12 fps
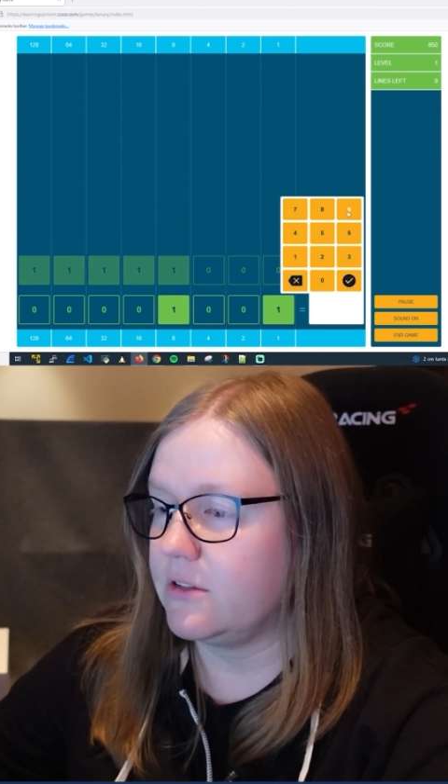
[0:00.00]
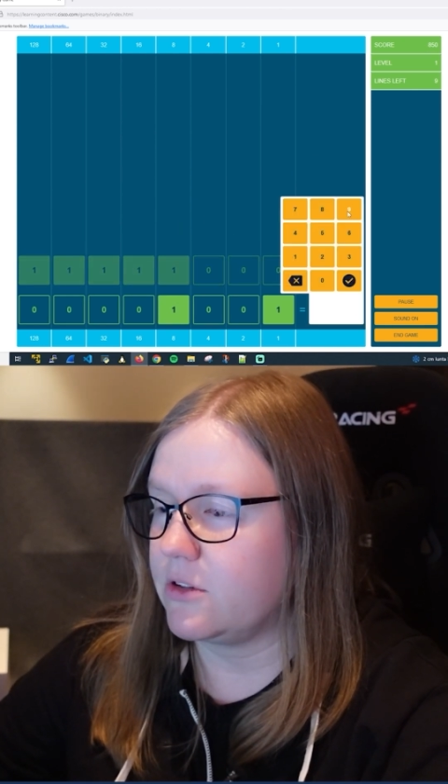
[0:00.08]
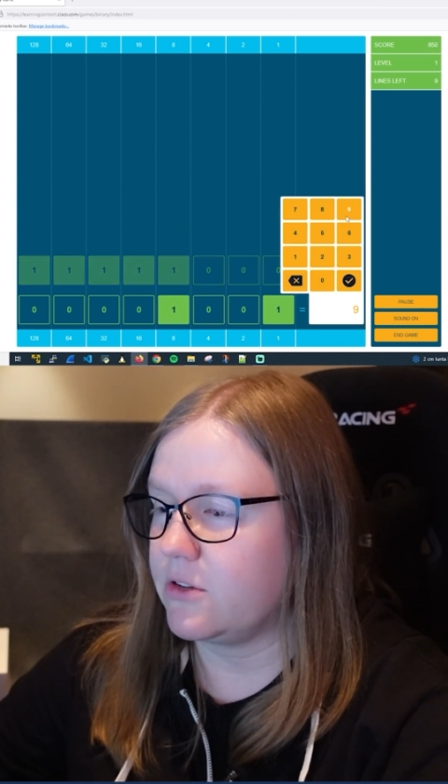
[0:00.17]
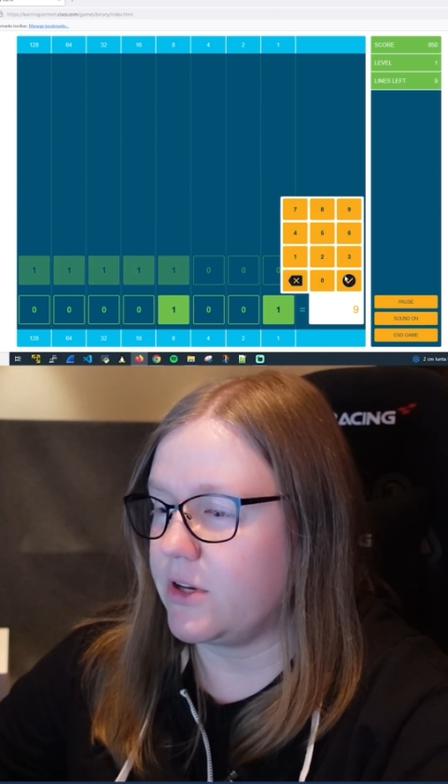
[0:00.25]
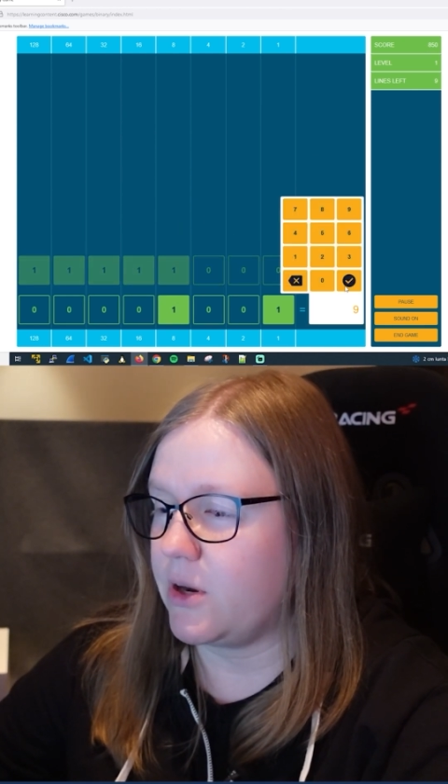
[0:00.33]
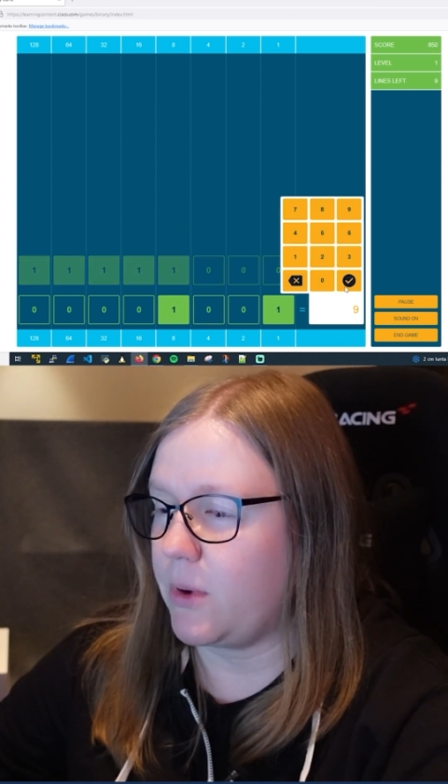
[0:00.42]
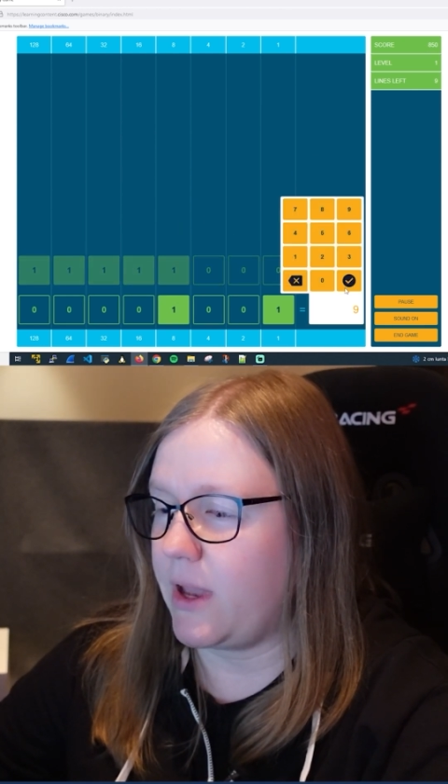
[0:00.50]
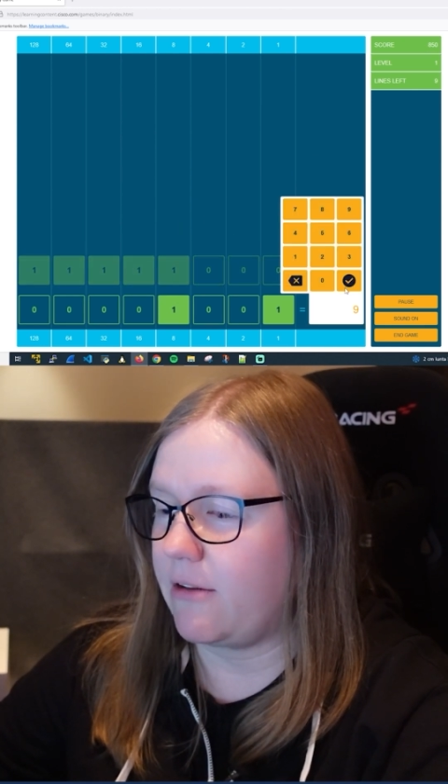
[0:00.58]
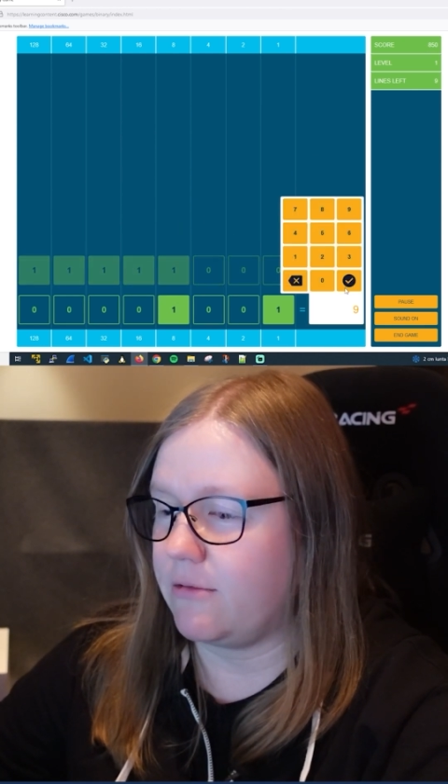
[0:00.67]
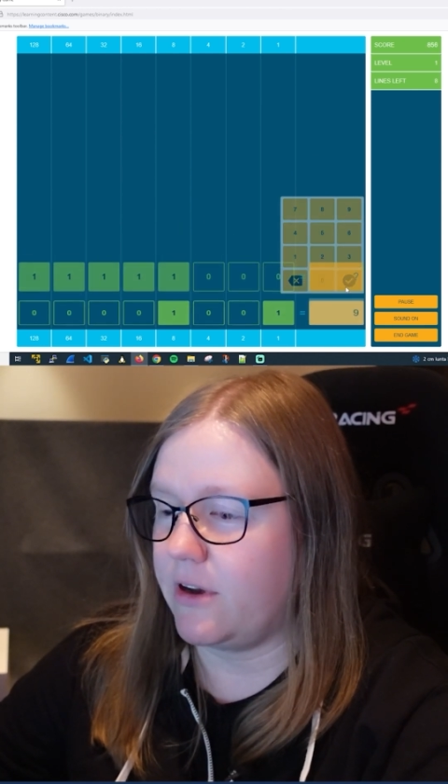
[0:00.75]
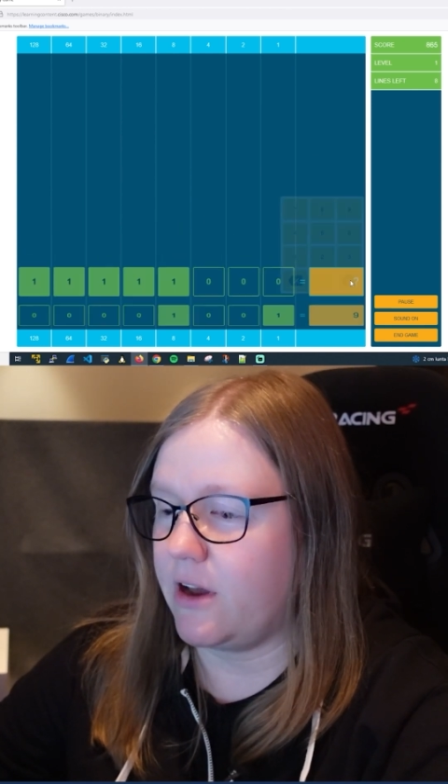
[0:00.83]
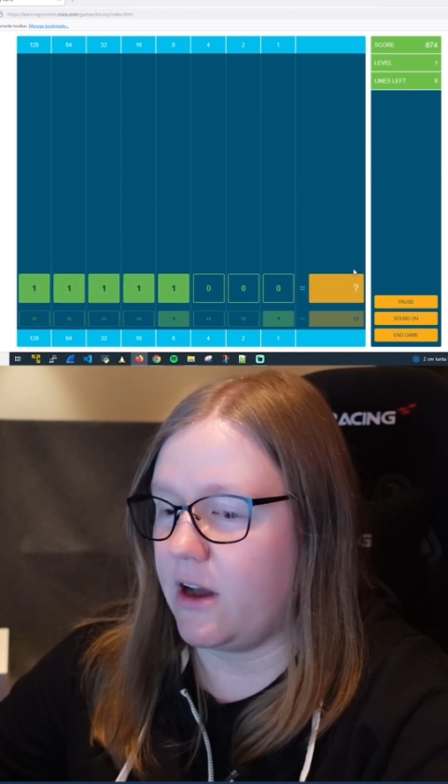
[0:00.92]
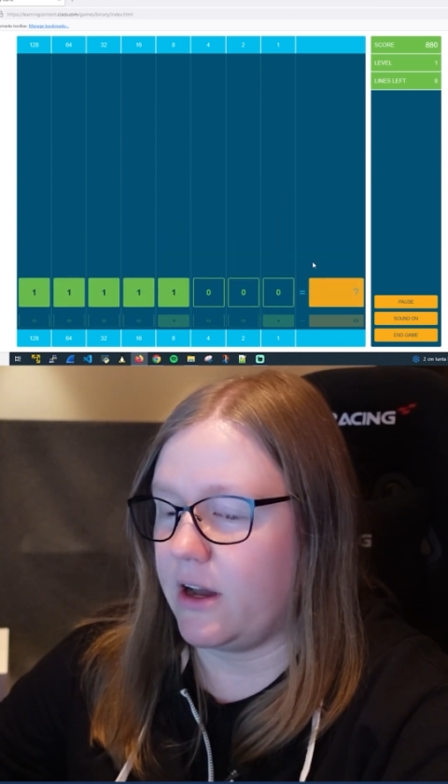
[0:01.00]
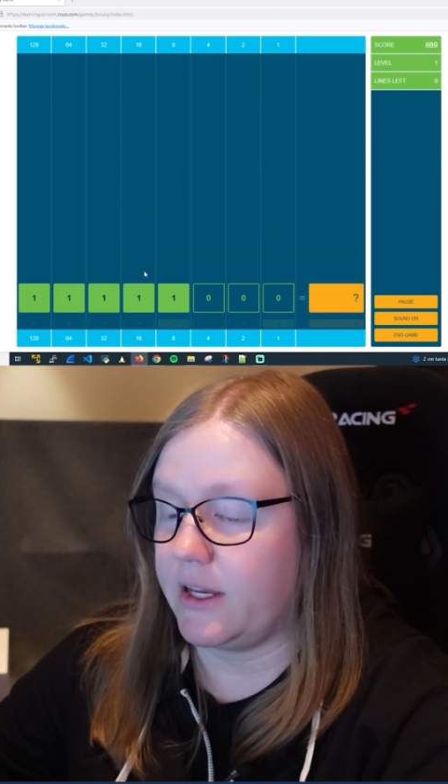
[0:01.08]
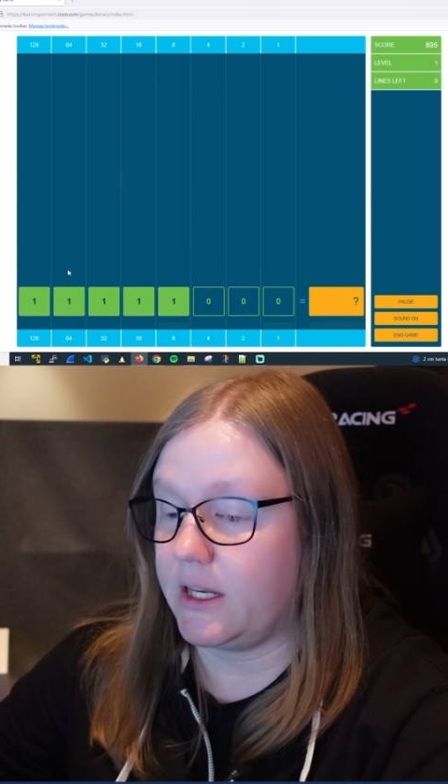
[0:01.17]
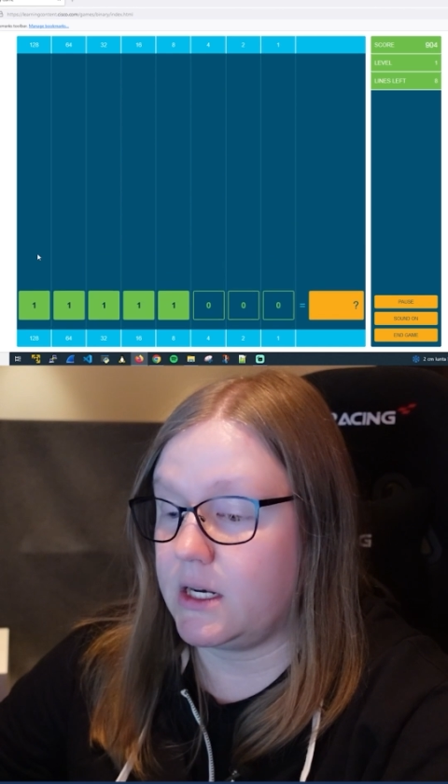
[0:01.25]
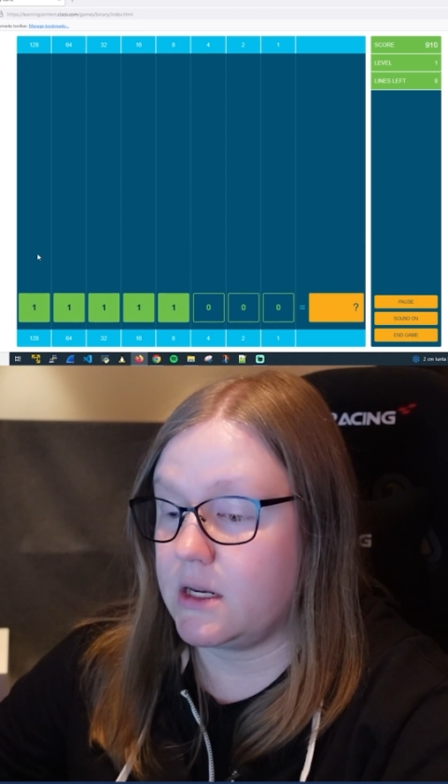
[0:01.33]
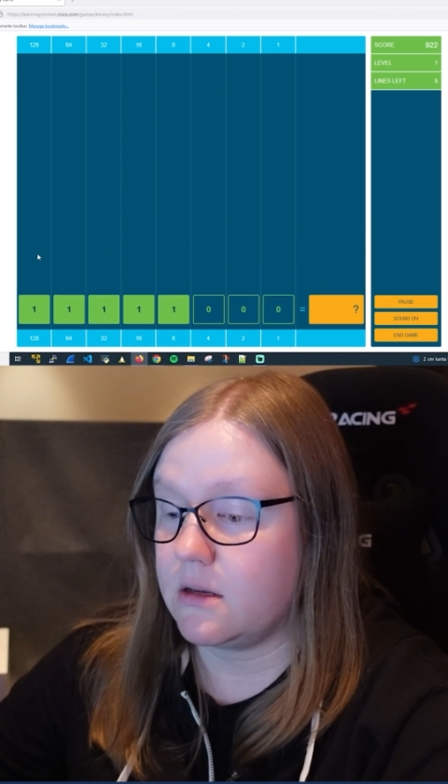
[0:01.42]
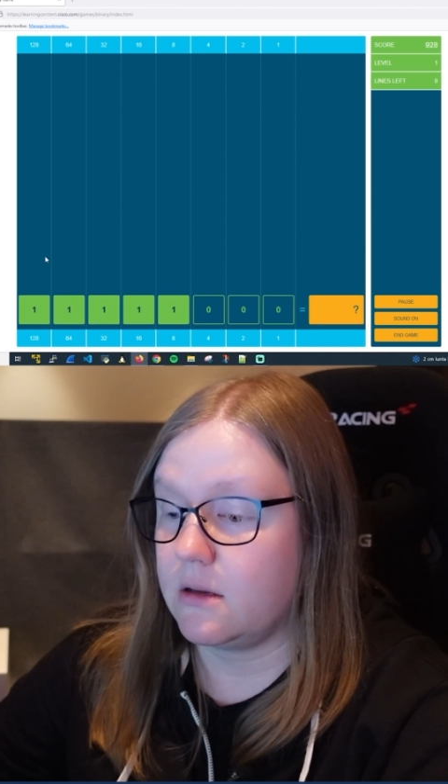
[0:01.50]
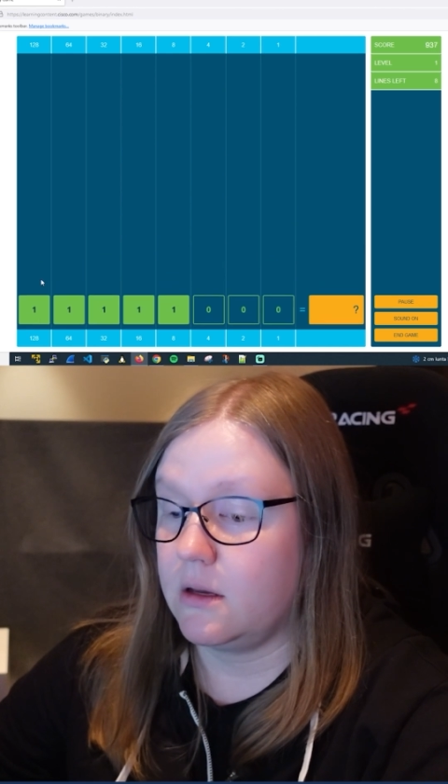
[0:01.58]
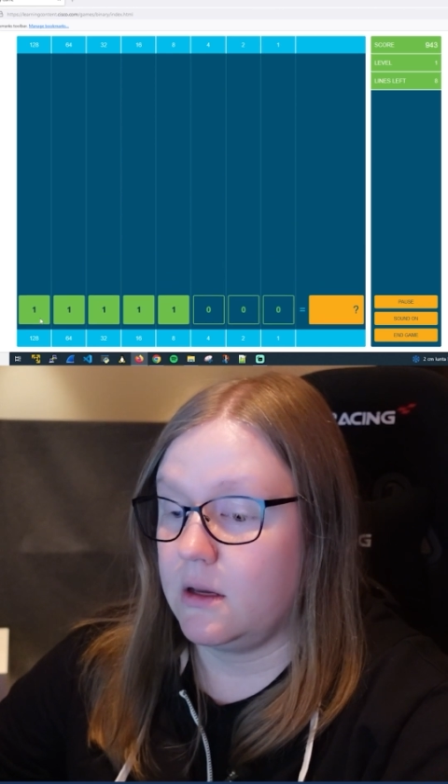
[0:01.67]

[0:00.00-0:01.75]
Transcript: Oh, here we have 9.